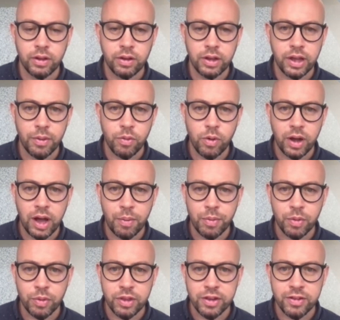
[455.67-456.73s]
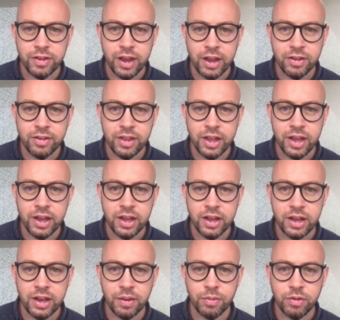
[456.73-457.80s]
Okay, I'm quite happy with the size there.
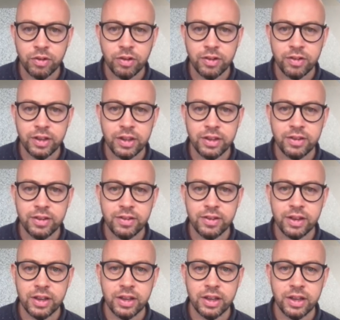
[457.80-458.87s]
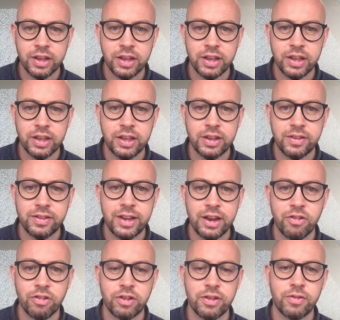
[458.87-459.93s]
I'm just going to say this is a, it's
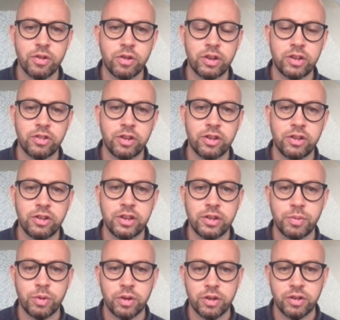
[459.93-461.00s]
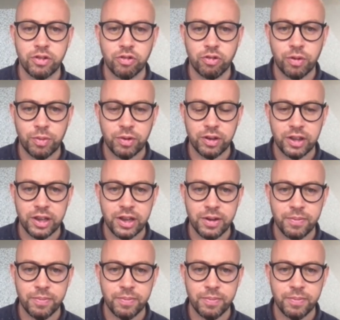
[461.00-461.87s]
decorative only, so I don't need to put a description there.